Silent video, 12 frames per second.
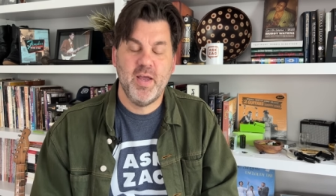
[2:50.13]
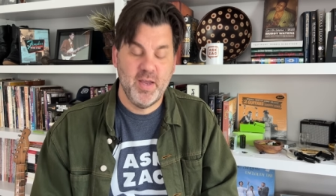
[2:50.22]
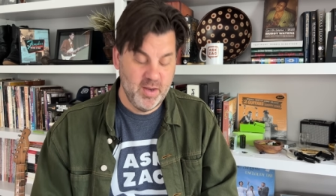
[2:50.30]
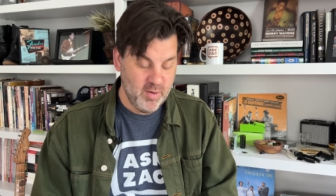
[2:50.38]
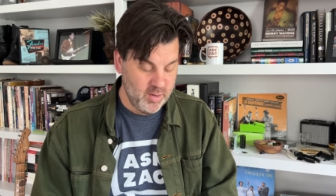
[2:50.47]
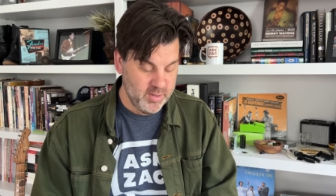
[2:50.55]

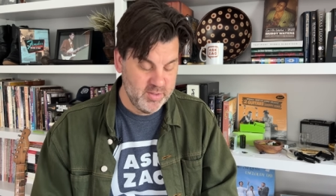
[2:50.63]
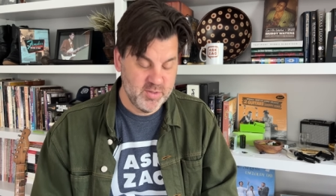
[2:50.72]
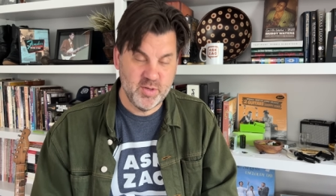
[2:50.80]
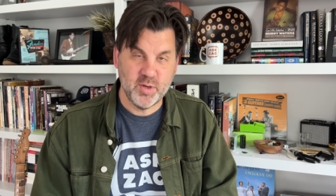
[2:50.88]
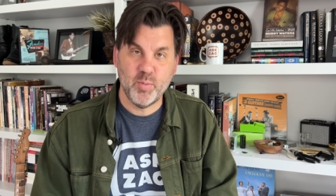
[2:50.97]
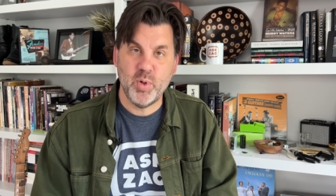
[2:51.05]
how all this
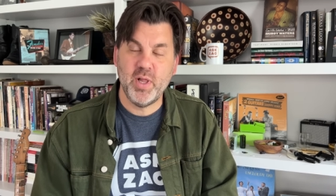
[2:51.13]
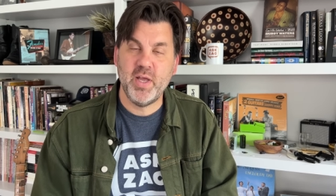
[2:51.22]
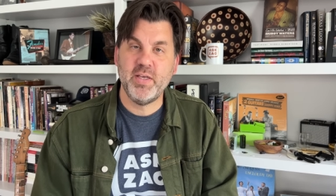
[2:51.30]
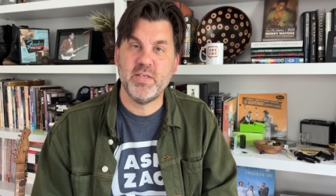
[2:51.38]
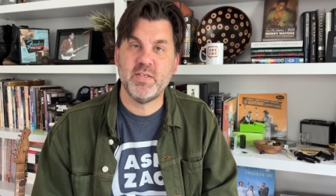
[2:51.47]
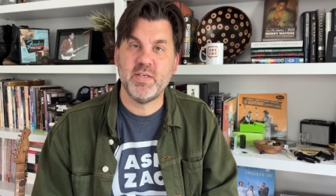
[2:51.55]
took
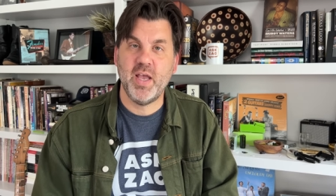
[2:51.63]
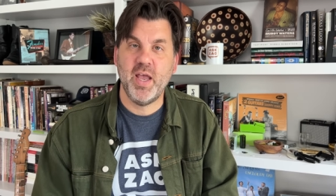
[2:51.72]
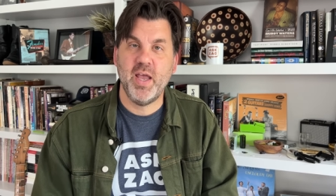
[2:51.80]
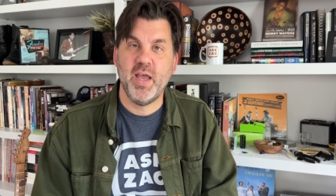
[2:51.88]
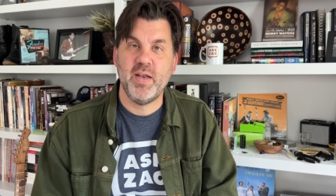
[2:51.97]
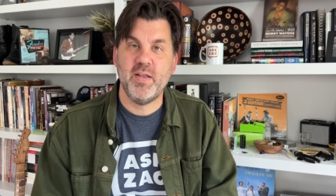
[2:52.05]
place,
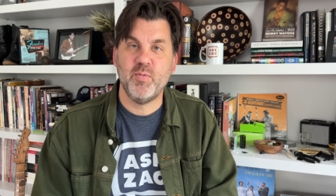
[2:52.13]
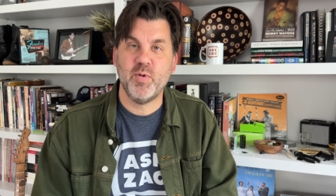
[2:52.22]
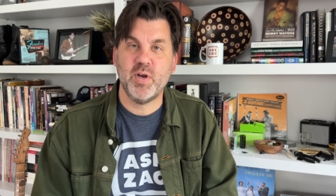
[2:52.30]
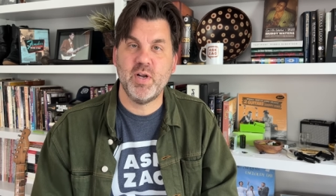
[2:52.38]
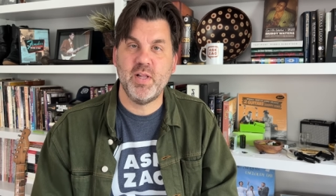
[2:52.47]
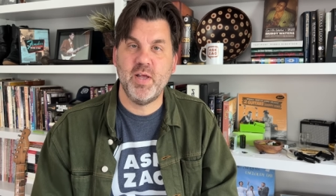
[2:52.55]
and then we're
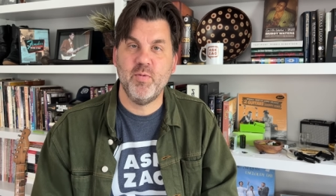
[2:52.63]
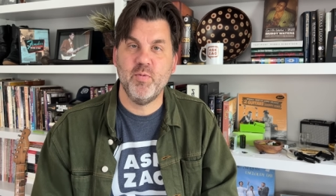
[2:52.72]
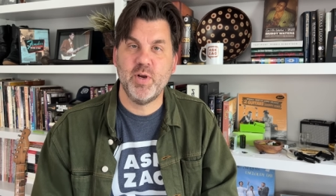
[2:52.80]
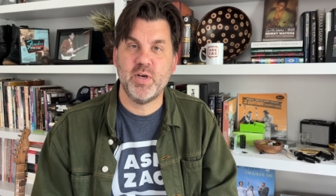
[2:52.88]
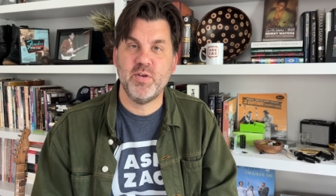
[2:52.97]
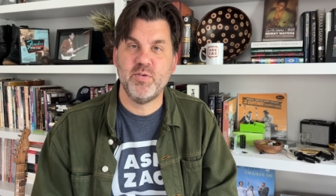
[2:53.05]
going to let
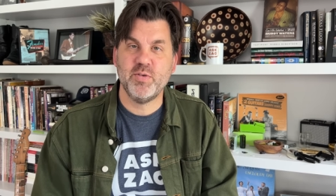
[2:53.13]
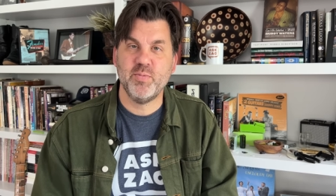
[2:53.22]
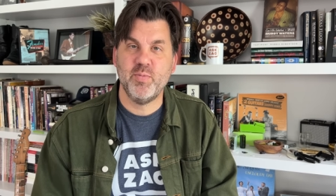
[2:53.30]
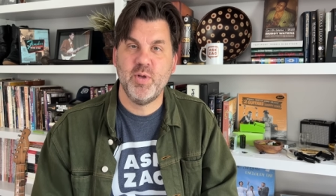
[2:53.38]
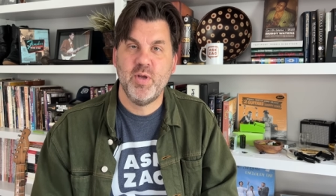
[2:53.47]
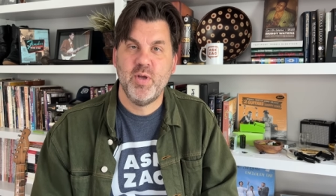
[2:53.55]
Rick do
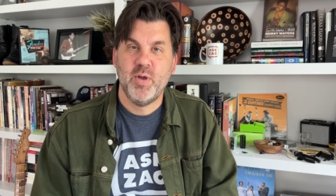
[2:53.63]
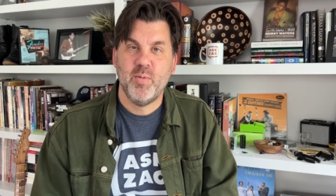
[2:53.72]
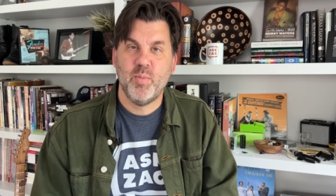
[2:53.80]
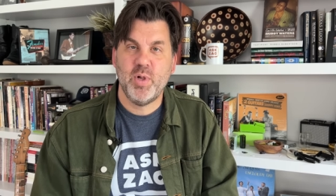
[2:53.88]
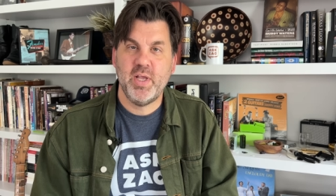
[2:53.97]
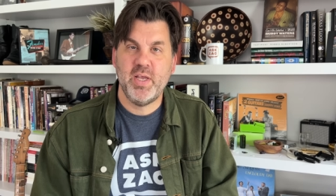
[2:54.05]
some
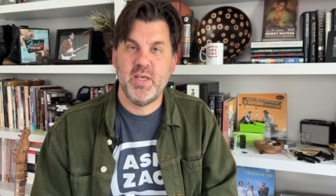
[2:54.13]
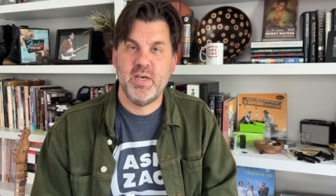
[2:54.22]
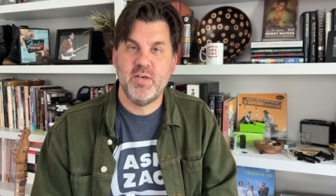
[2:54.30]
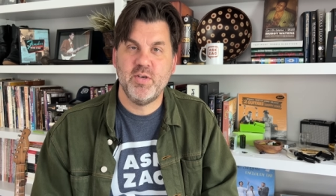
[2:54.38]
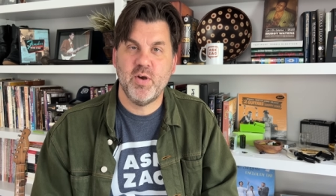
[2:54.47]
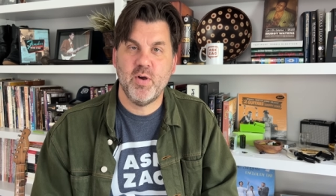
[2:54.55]
playing
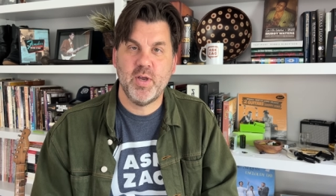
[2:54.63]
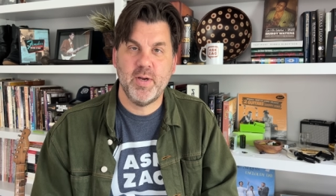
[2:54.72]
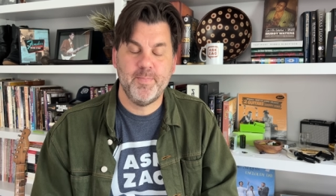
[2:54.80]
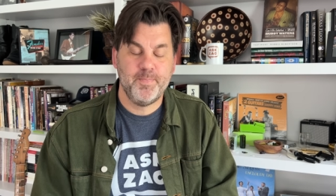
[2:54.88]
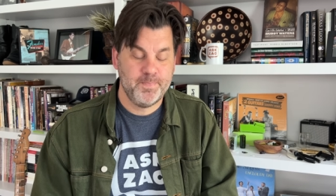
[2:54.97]
and talking.